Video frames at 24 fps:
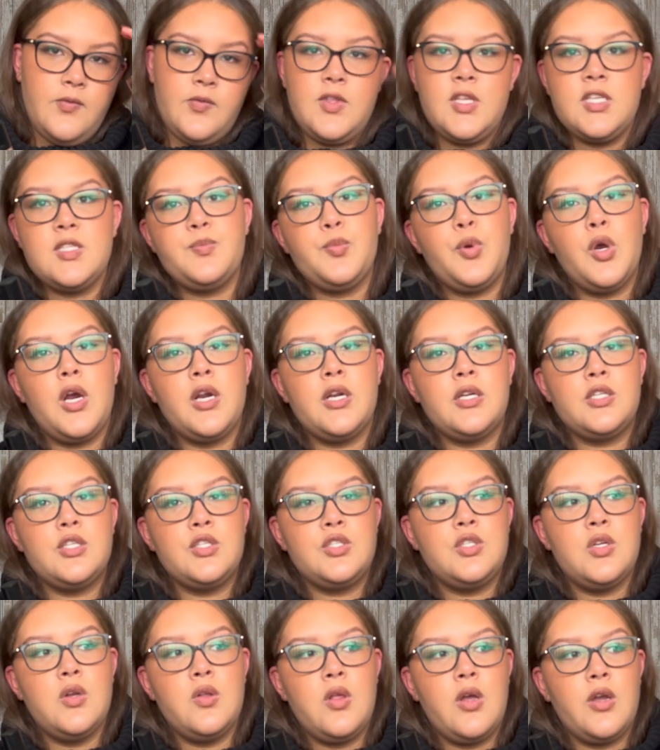this product is
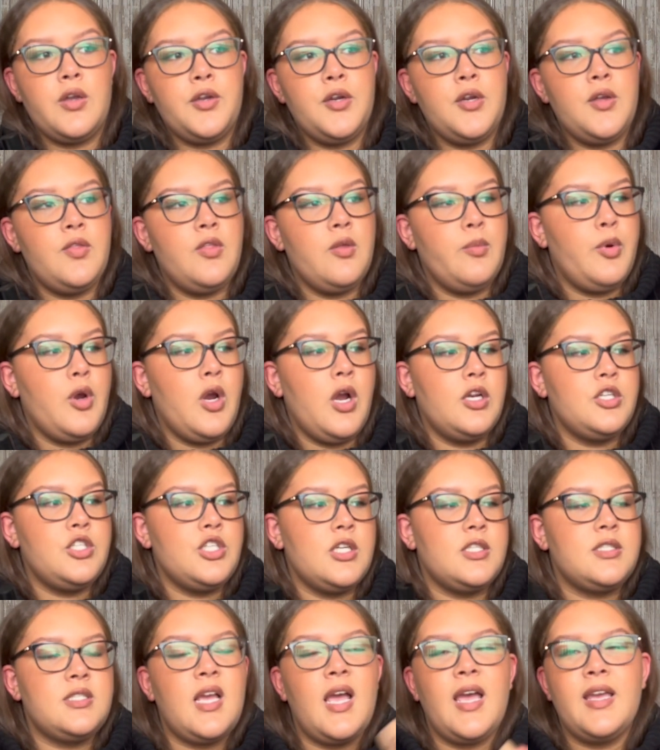no longer in the
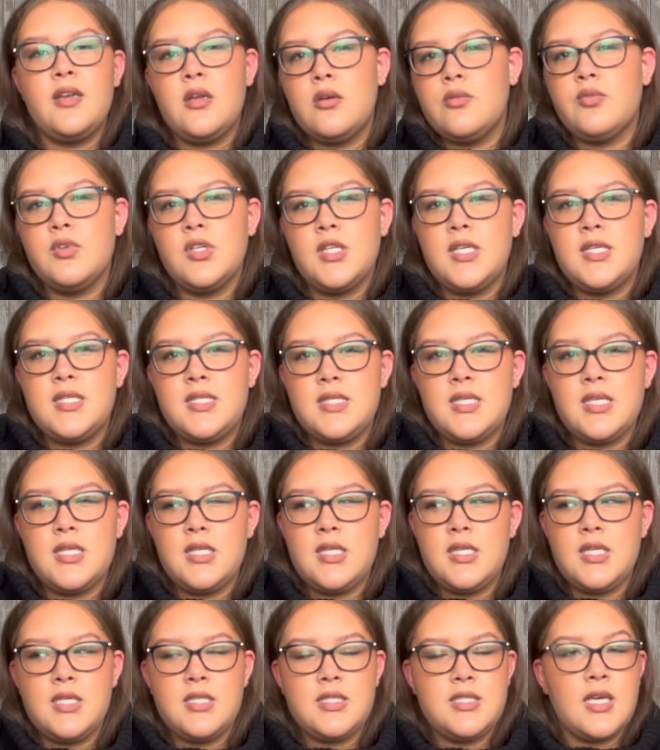project, I don't really see the
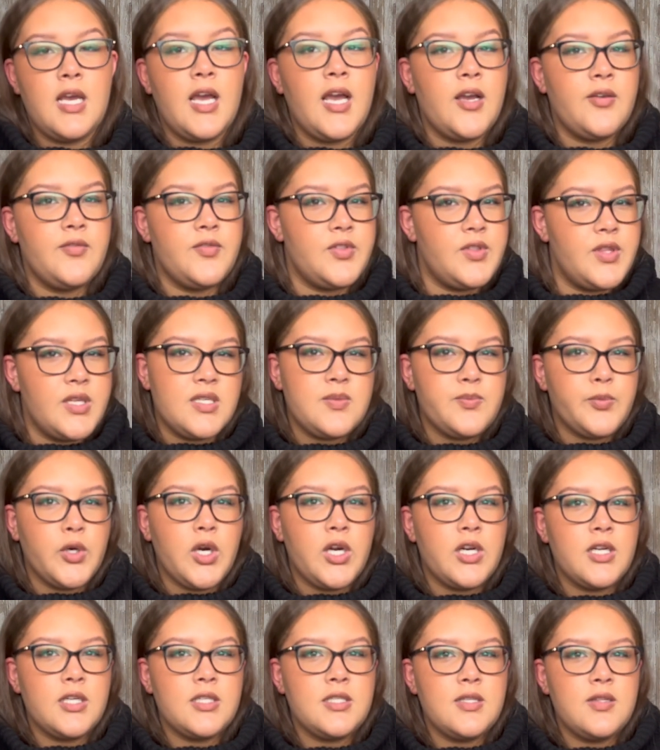need to have this
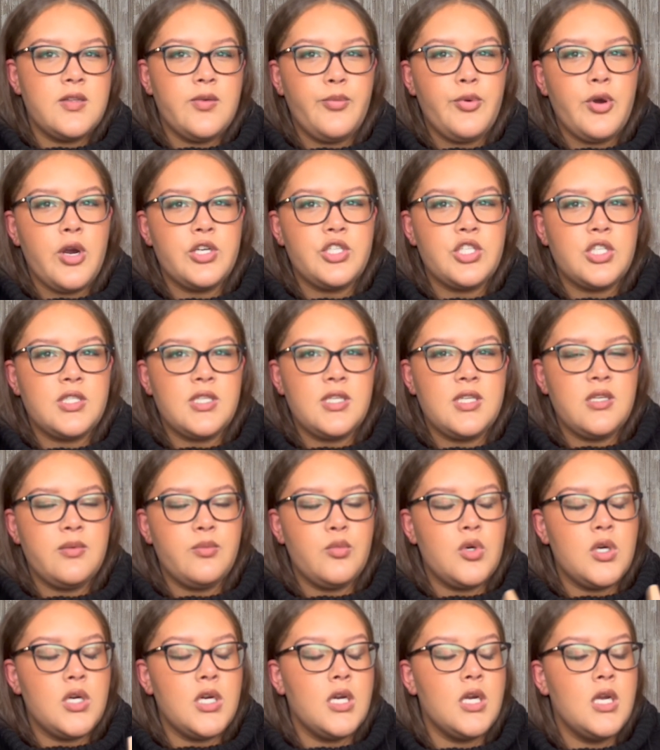product in the project
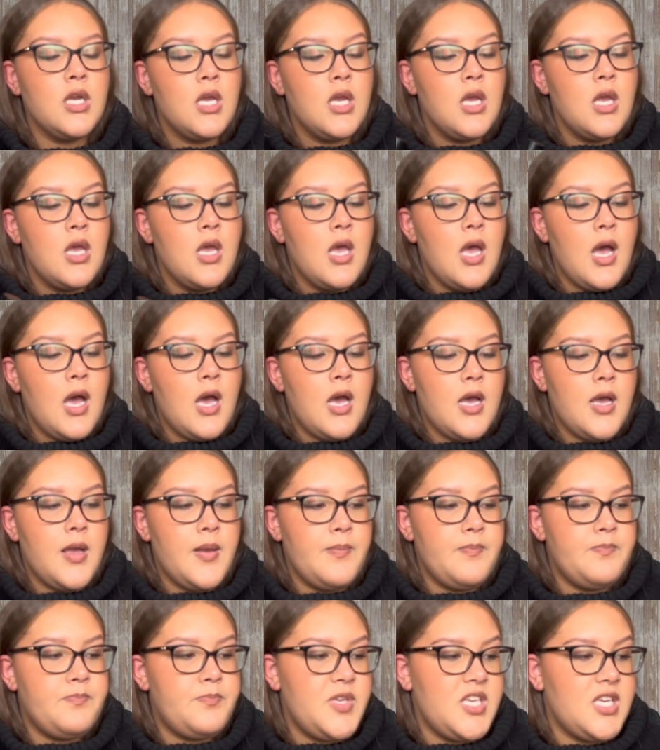anymore.
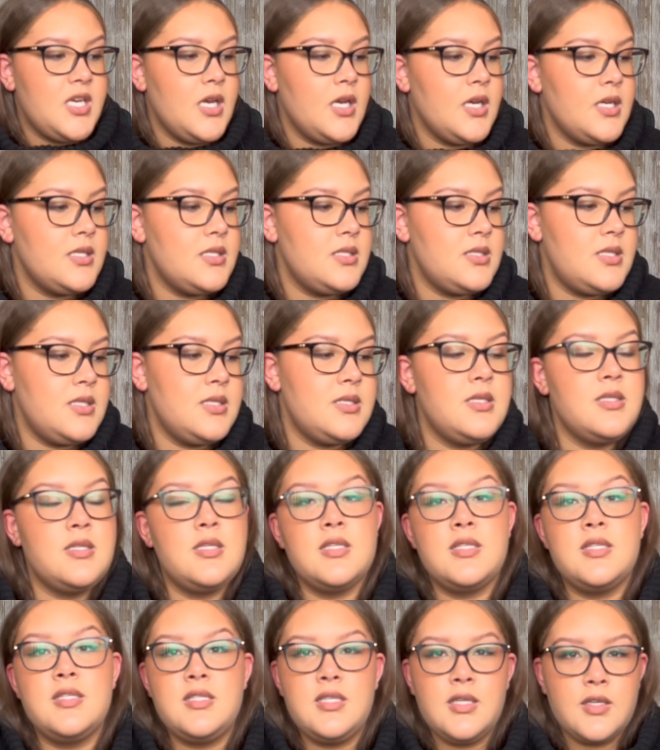Because this is a
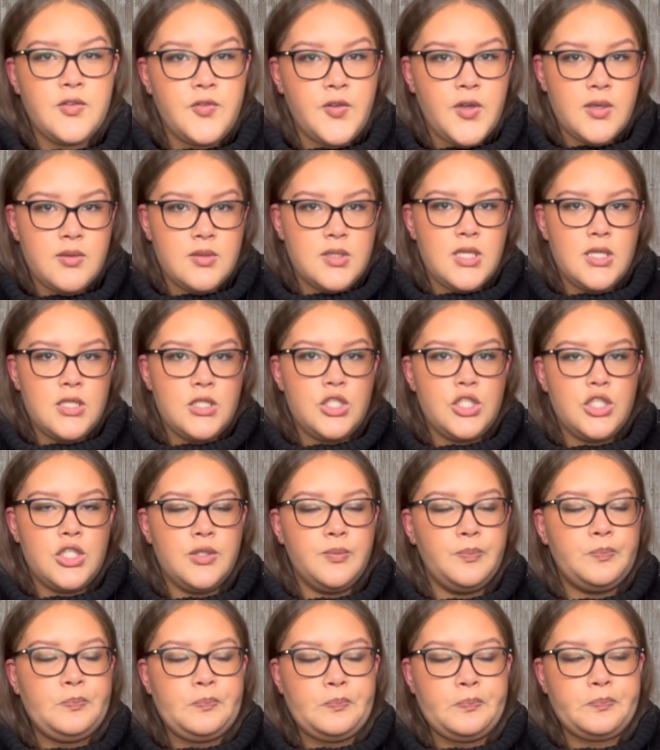stick
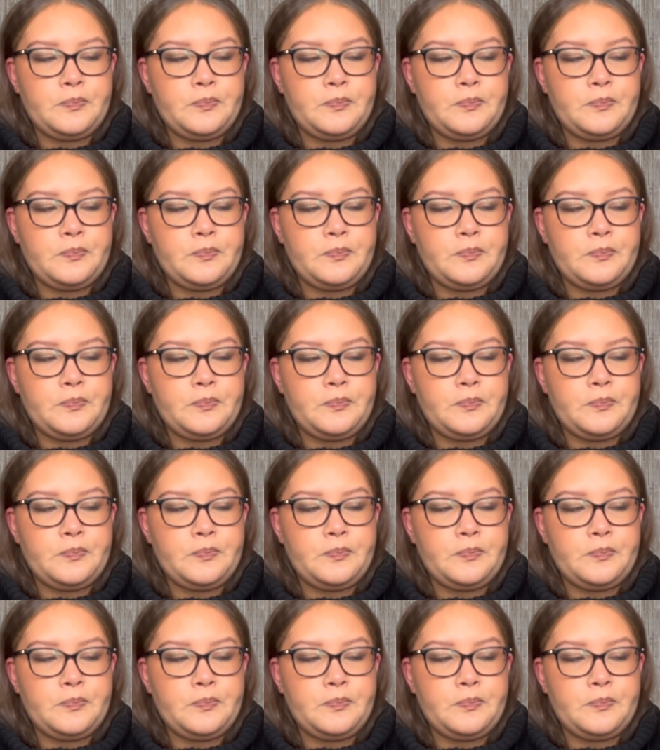foundation,